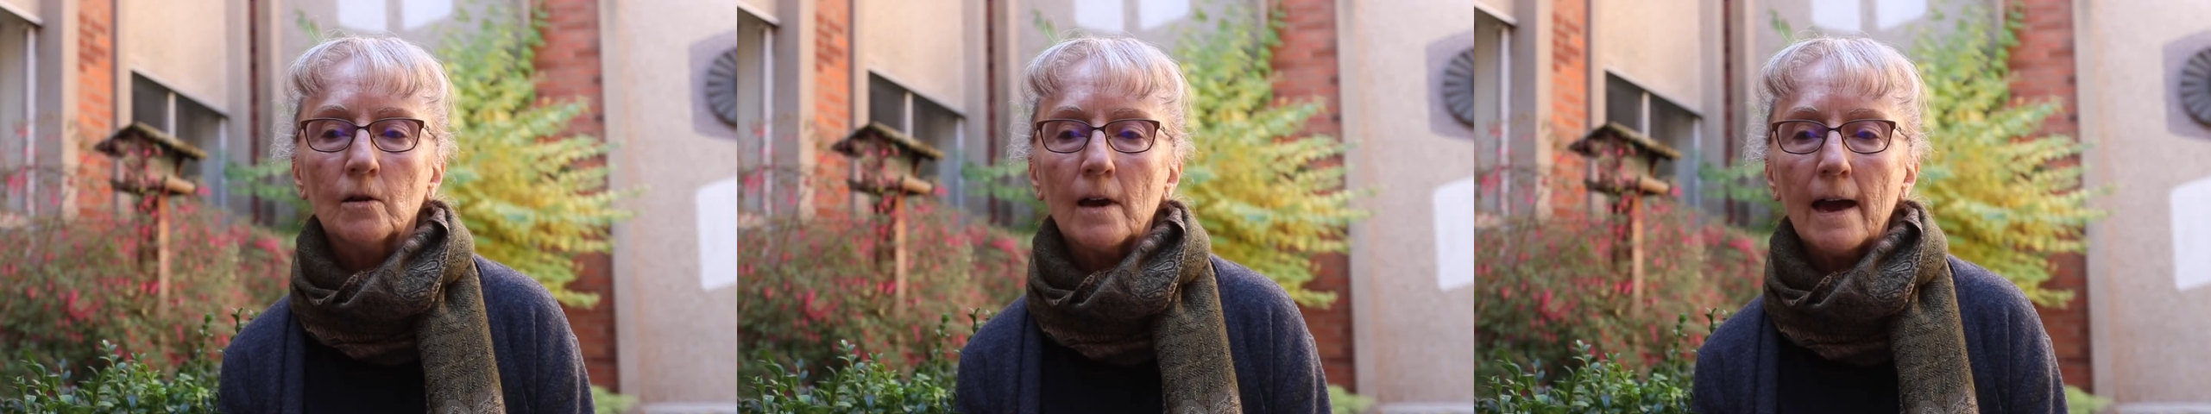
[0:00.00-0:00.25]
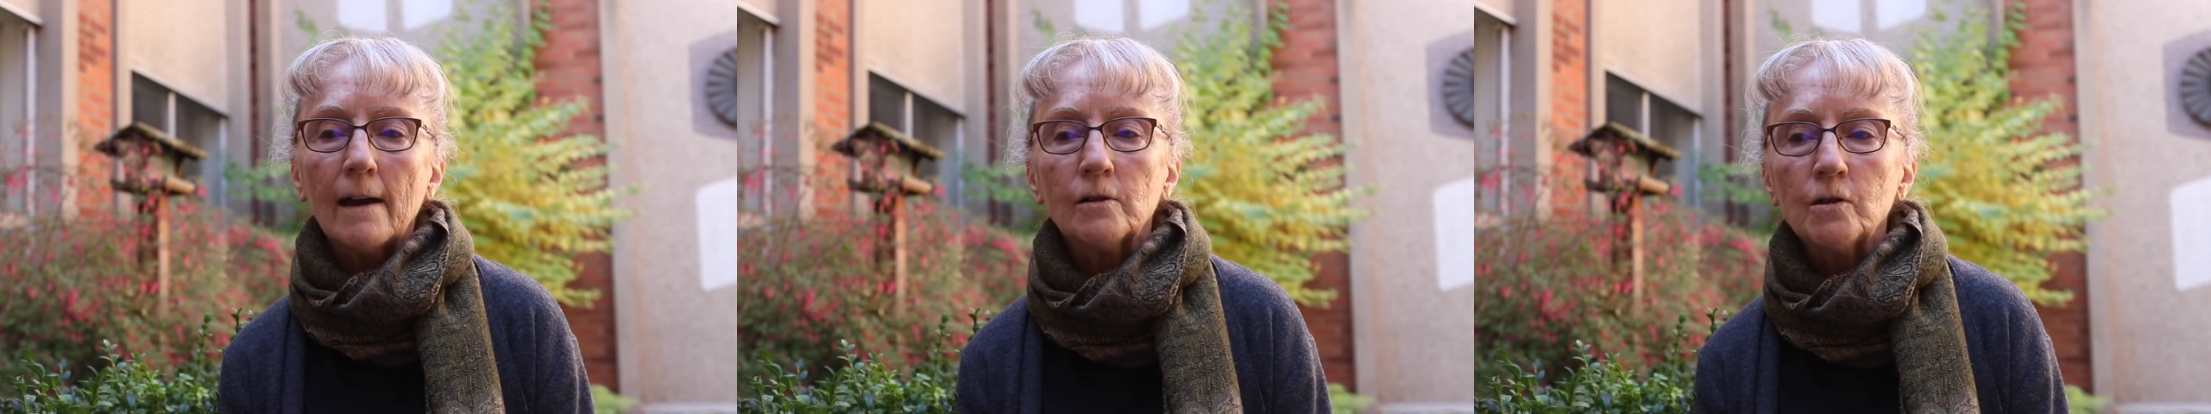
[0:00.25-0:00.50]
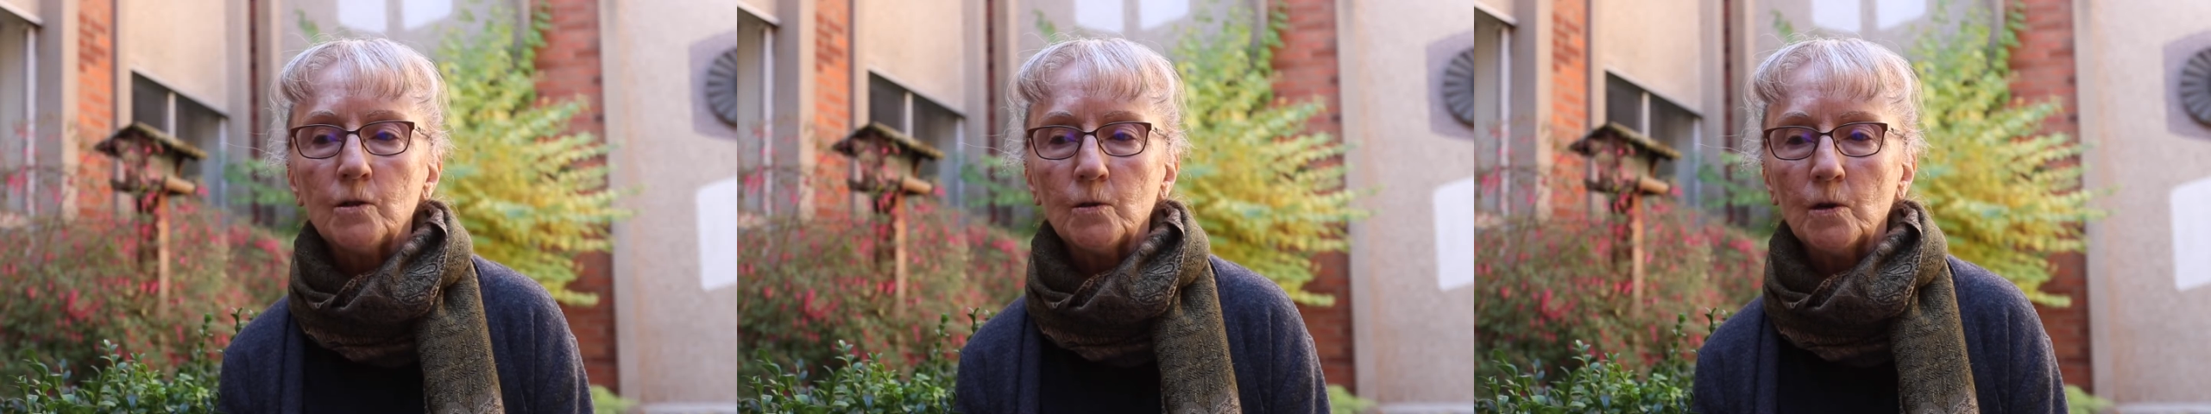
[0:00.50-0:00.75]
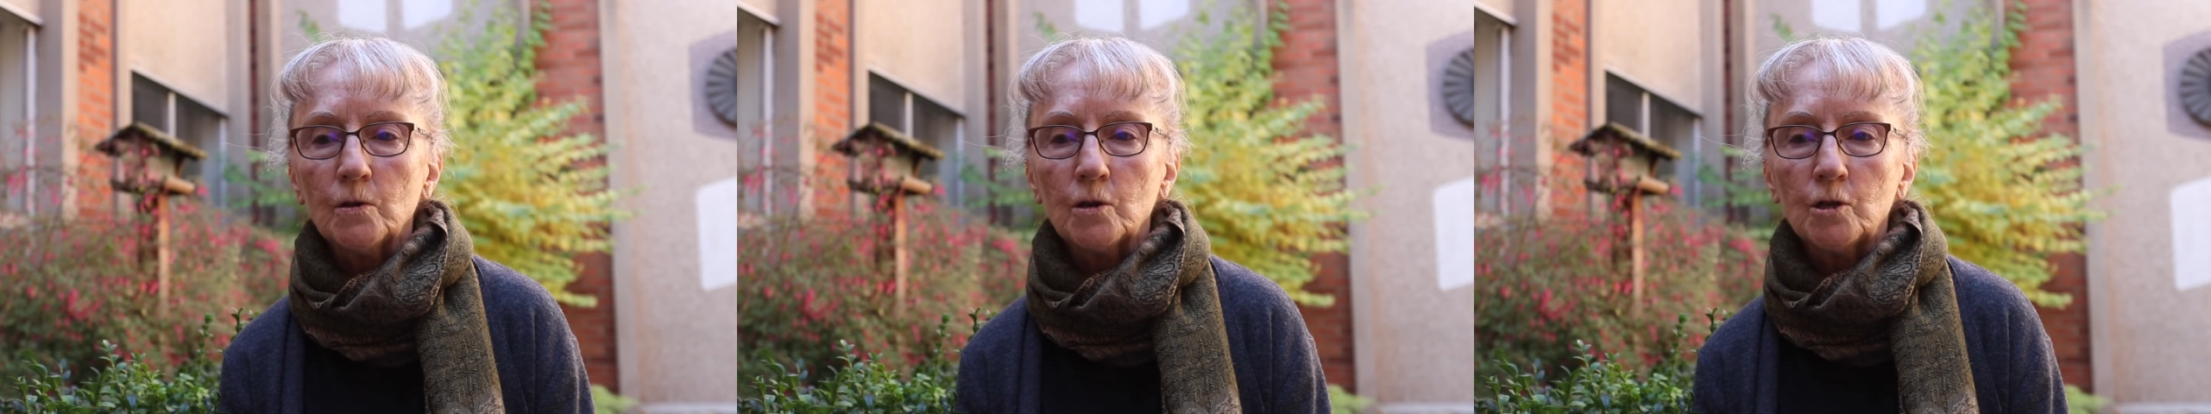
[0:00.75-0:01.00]
how to do
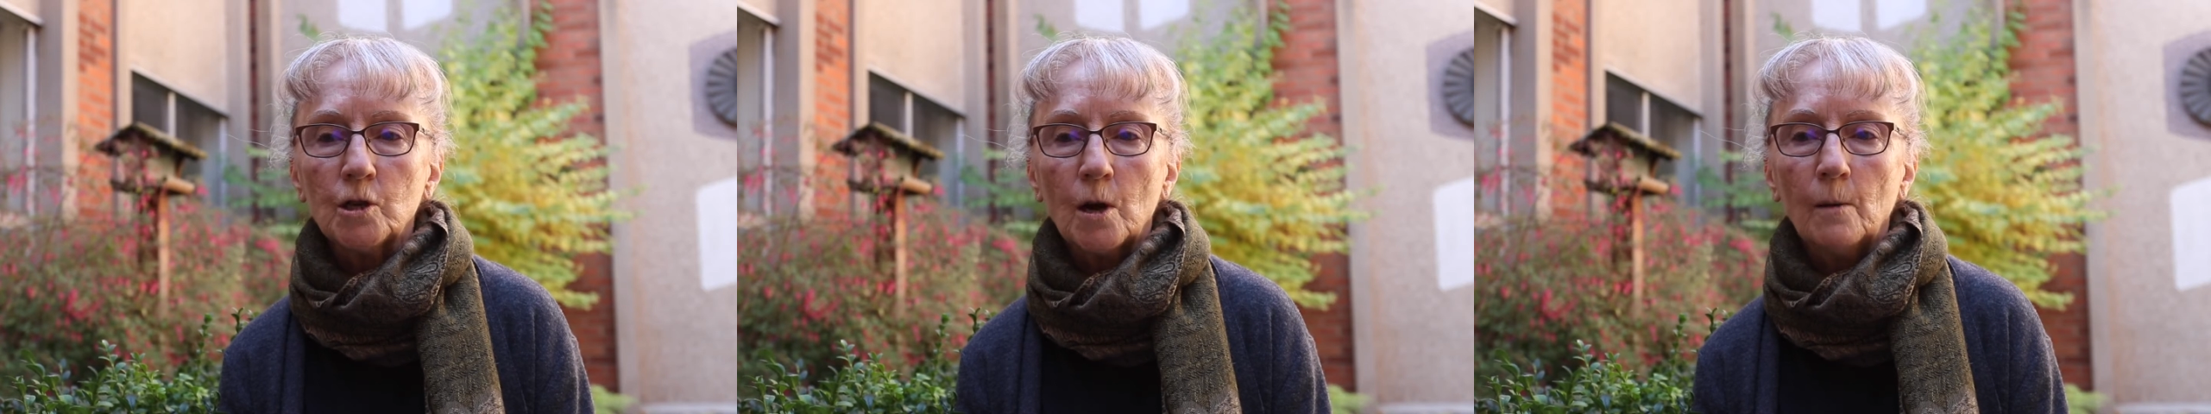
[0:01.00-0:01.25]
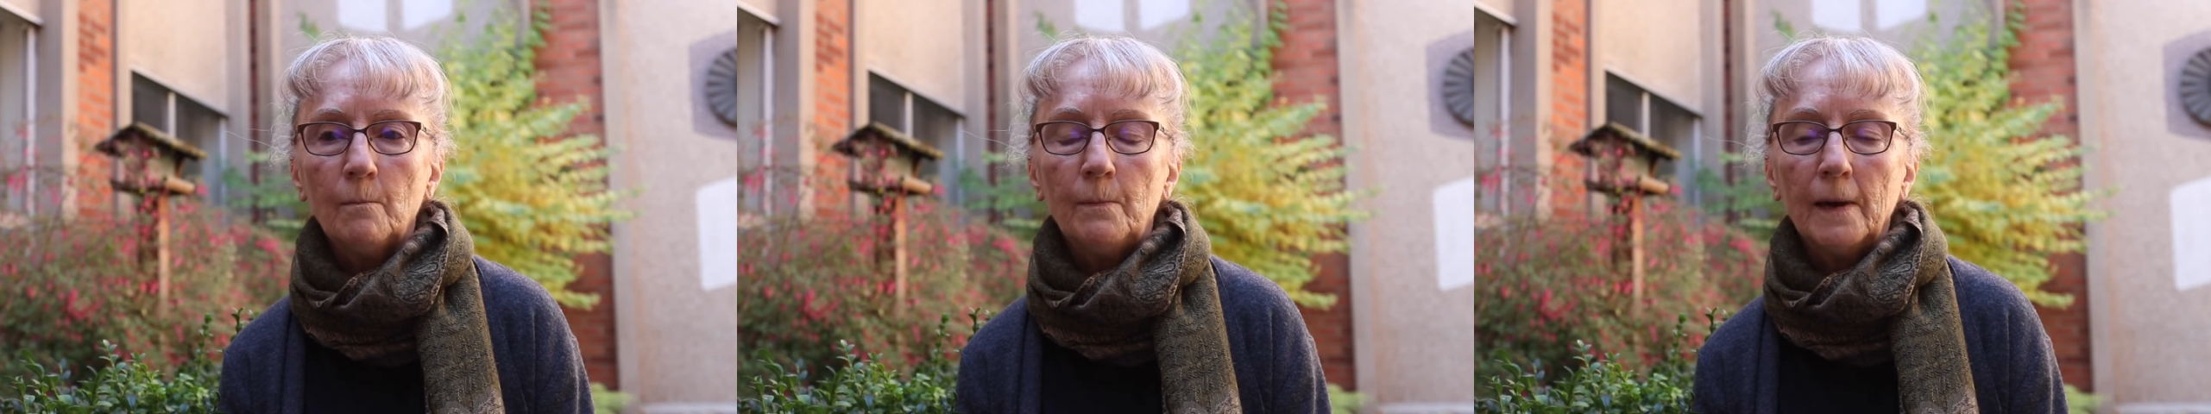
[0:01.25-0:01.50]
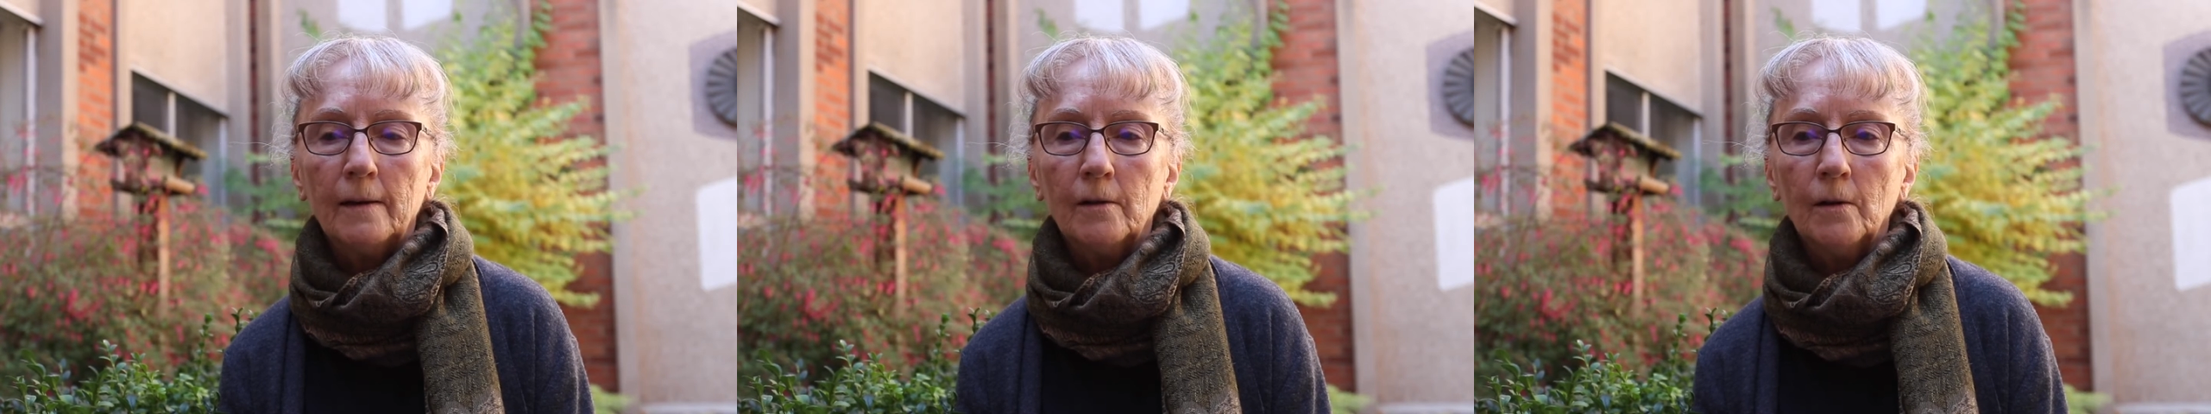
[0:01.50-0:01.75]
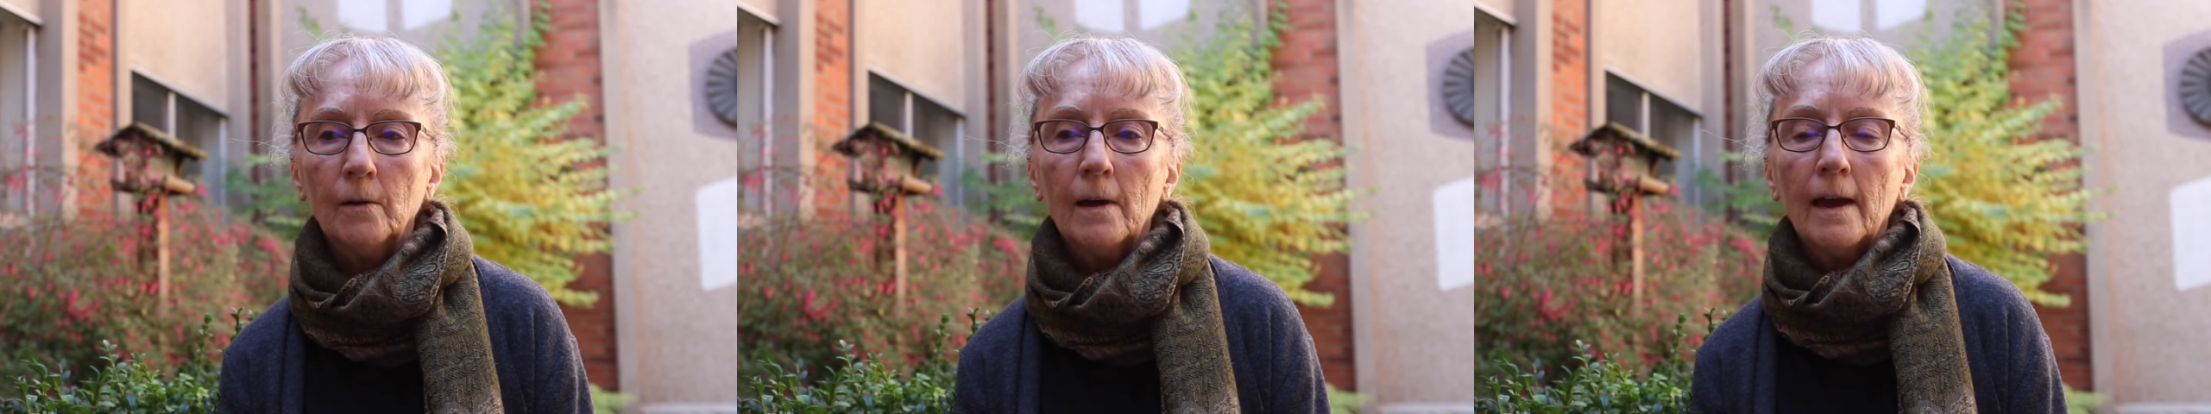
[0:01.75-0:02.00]
your job better